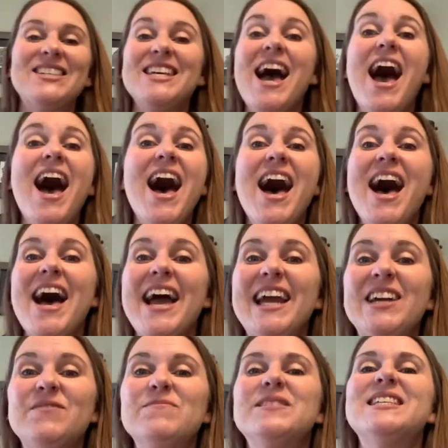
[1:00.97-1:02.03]

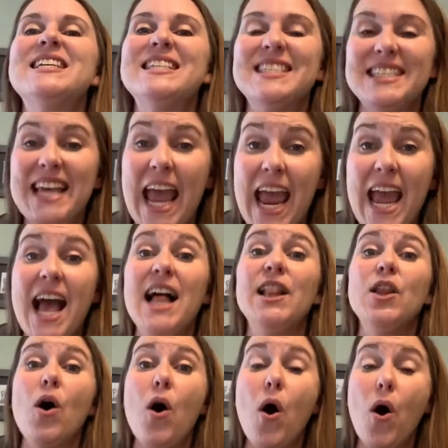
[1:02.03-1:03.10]
time to say
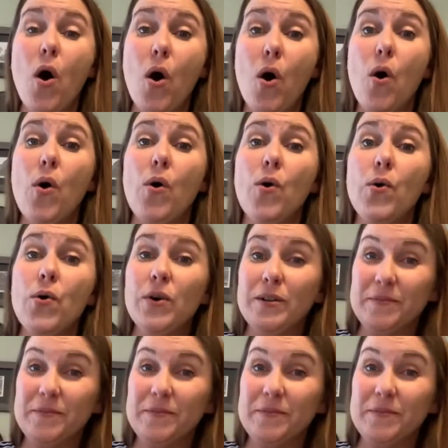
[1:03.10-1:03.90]
hello.